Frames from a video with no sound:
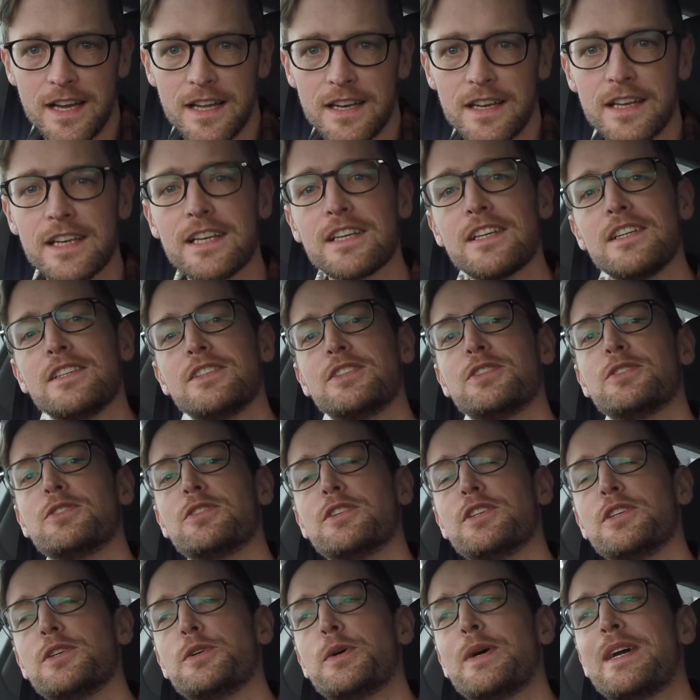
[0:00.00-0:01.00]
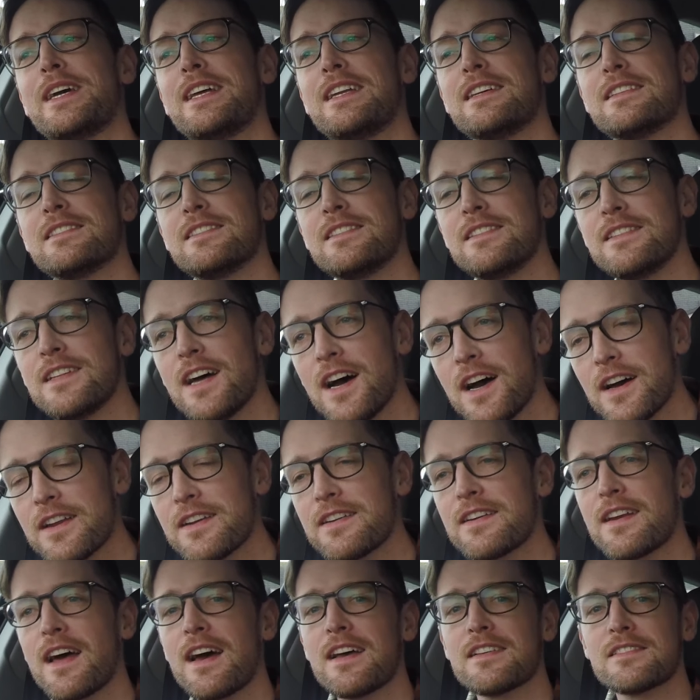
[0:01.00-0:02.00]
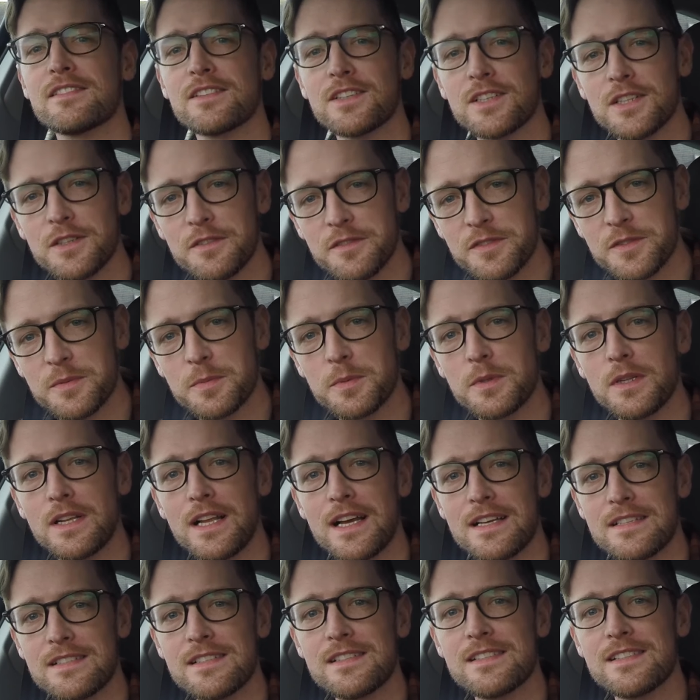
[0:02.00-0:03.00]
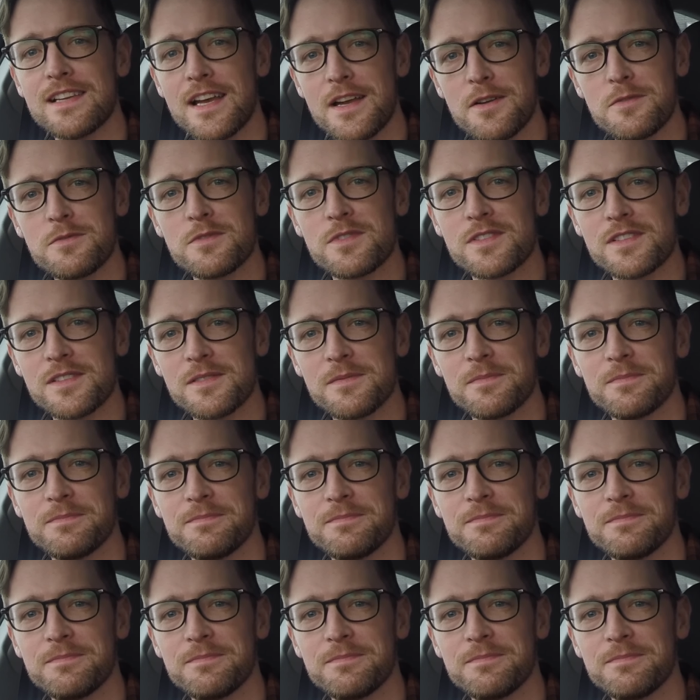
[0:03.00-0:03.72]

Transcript: and I can assure you it is not as uncomfortable as it sounds.